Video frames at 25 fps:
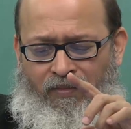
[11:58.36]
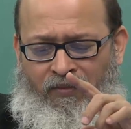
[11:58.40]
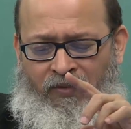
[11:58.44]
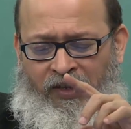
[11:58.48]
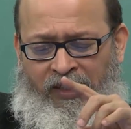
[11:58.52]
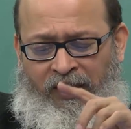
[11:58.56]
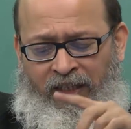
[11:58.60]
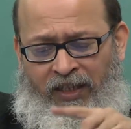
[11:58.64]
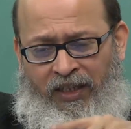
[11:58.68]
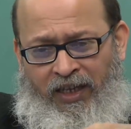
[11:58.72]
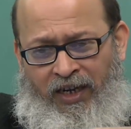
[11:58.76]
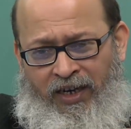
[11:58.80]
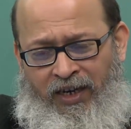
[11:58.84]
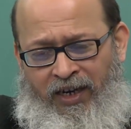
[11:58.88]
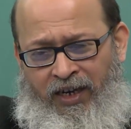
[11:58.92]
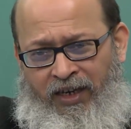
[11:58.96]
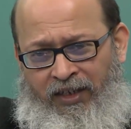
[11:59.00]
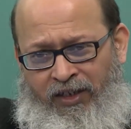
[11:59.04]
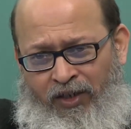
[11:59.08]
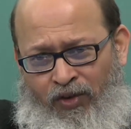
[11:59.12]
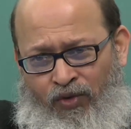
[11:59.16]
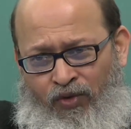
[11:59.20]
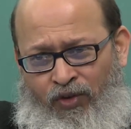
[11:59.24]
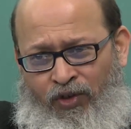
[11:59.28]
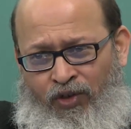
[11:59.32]
Whether they are
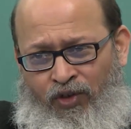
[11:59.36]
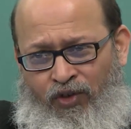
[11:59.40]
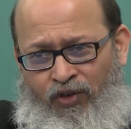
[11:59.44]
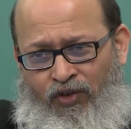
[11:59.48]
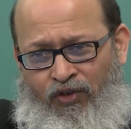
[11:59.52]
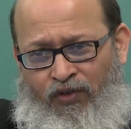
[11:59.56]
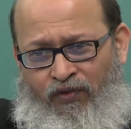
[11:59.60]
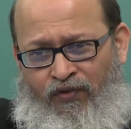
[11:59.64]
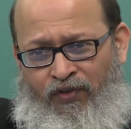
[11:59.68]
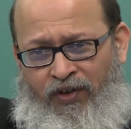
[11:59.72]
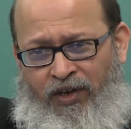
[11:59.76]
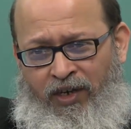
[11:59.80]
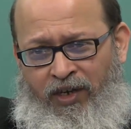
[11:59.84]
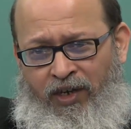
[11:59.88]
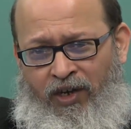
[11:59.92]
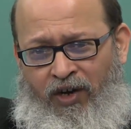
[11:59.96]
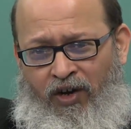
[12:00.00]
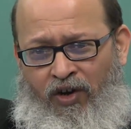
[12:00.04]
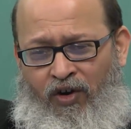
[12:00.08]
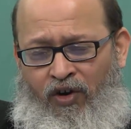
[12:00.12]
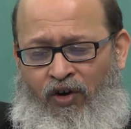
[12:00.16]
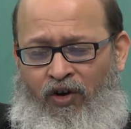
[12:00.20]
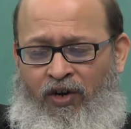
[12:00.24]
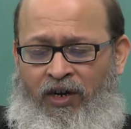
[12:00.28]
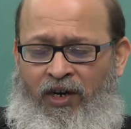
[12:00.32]
related to
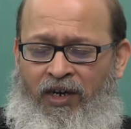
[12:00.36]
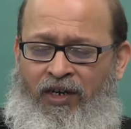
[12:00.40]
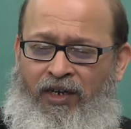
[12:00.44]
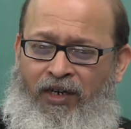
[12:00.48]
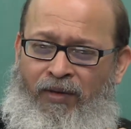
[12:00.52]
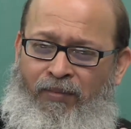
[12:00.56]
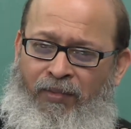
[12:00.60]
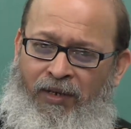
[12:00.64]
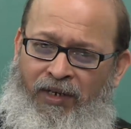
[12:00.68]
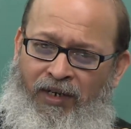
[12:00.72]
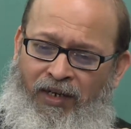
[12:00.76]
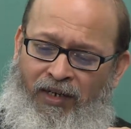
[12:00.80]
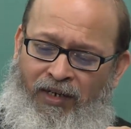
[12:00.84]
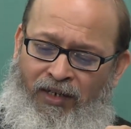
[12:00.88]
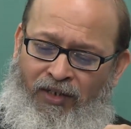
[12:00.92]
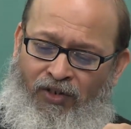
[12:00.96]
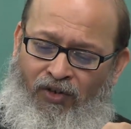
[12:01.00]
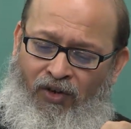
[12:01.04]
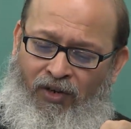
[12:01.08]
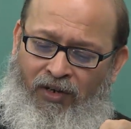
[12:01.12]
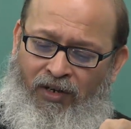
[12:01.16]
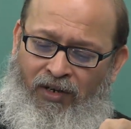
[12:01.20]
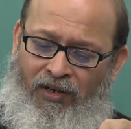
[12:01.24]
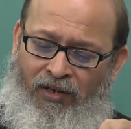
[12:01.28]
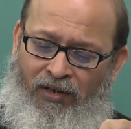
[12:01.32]
schizophrenia or an independent
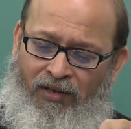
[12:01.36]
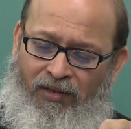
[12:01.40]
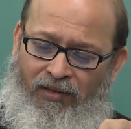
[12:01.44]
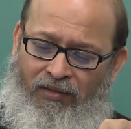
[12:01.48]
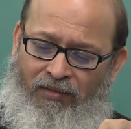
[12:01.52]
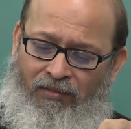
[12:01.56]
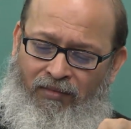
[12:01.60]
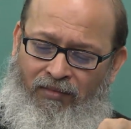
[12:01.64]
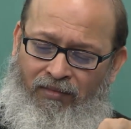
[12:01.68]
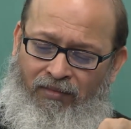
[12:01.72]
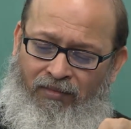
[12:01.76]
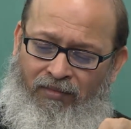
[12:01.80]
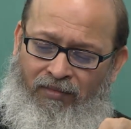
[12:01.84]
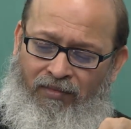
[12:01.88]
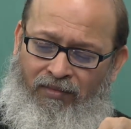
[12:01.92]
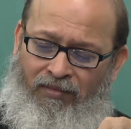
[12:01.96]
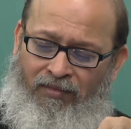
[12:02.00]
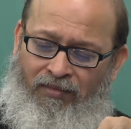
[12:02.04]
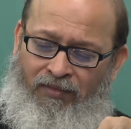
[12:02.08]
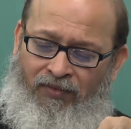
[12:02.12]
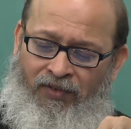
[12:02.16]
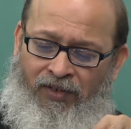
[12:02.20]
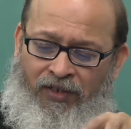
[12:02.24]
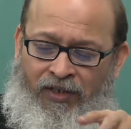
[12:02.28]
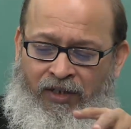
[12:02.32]
disorder,
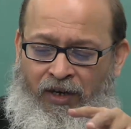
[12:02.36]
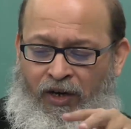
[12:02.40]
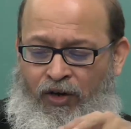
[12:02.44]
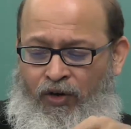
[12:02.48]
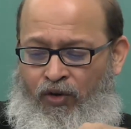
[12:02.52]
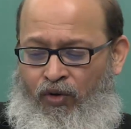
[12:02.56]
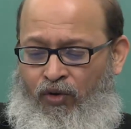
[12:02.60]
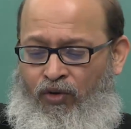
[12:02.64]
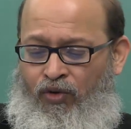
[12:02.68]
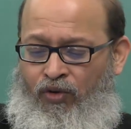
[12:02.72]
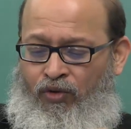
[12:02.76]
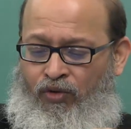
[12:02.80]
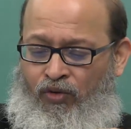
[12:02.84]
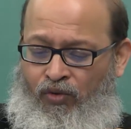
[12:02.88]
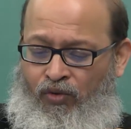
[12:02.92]
we still do not know